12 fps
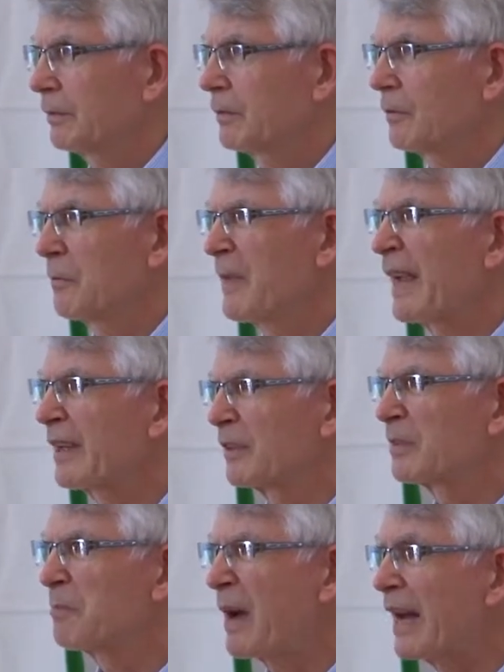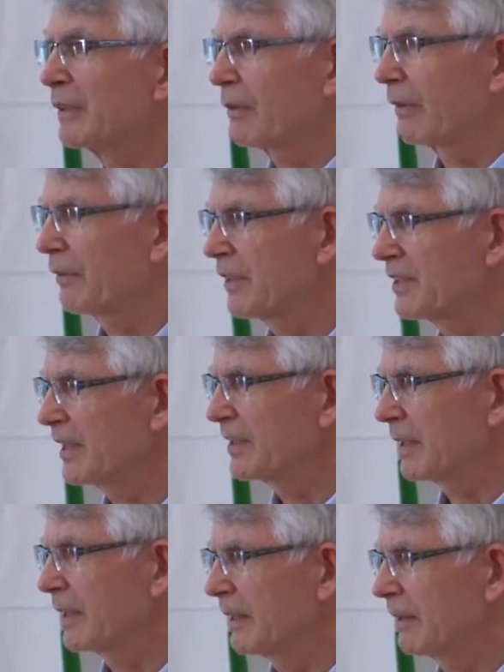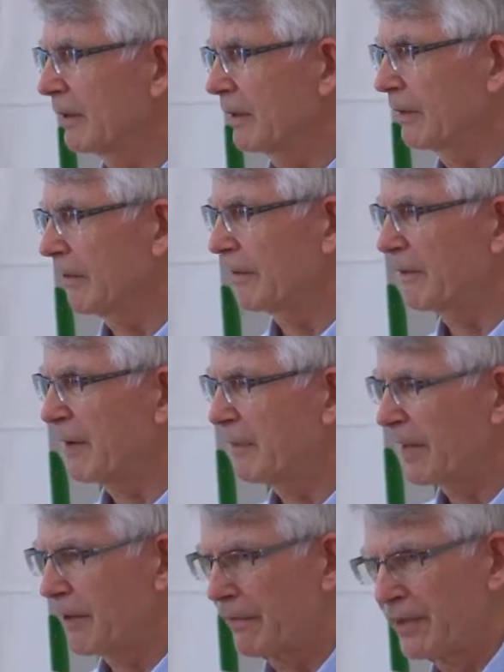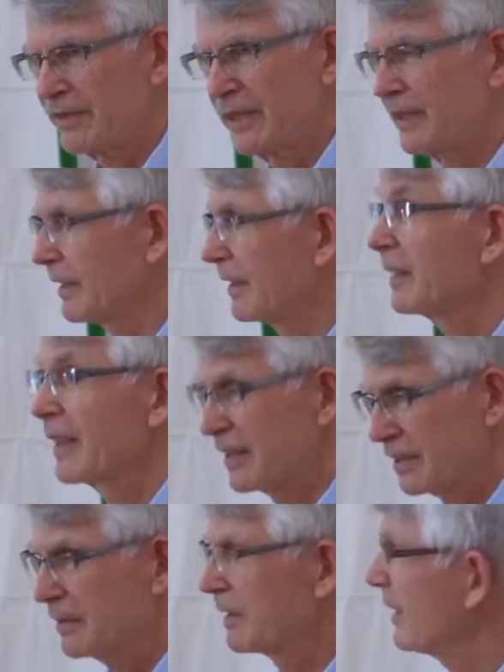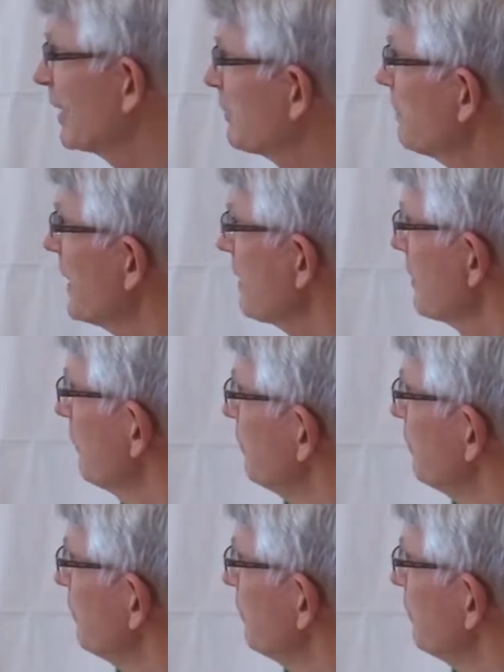to make it part of the city, of the fabric of the city. Yes, next please.